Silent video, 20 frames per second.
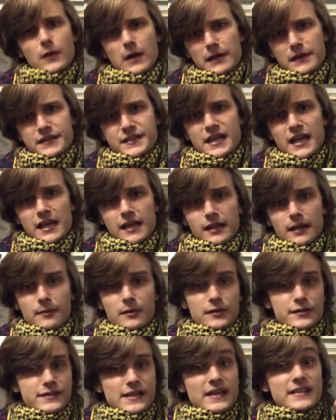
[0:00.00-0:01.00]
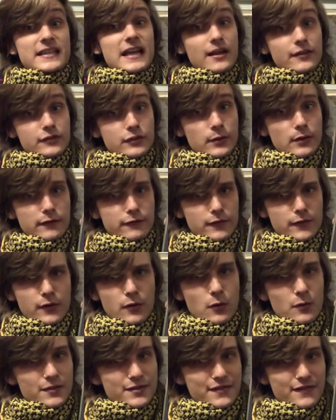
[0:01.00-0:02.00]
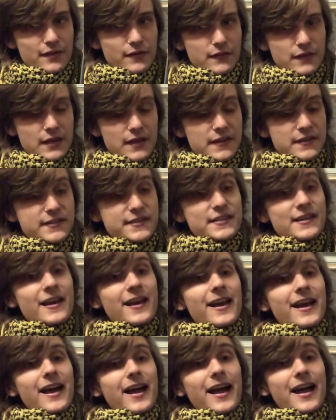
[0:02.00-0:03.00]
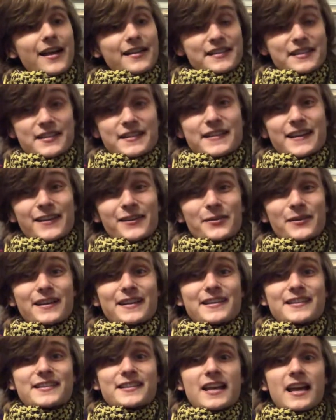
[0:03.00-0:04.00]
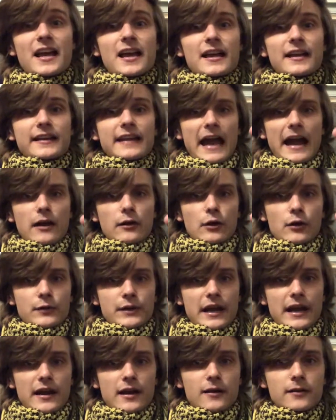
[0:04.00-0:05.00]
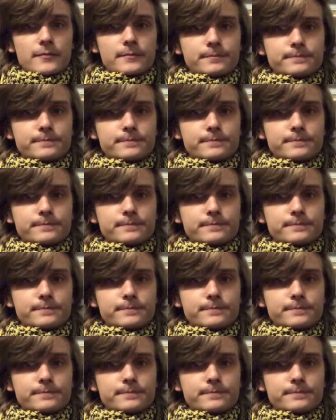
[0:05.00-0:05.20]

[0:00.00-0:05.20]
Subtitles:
how to say it. I'll say Talnua for the course of this. Distillery's Carrowdair.